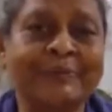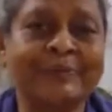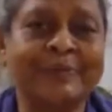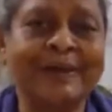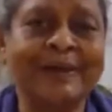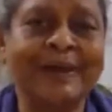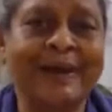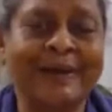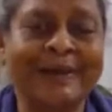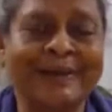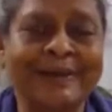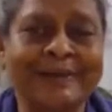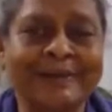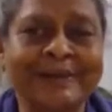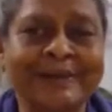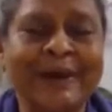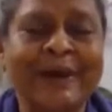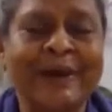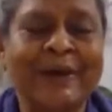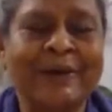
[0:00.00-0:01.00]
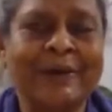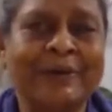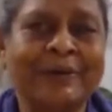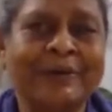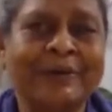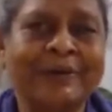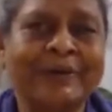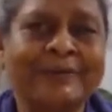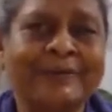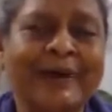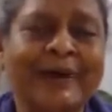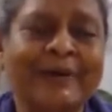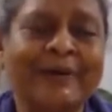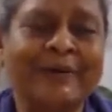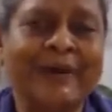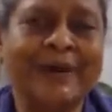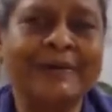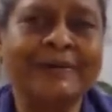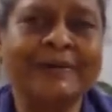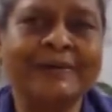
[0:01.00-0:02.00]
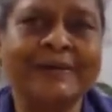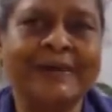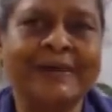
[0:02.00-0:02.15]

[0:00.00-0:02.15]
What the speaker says: Sri Lankans or the Theravada.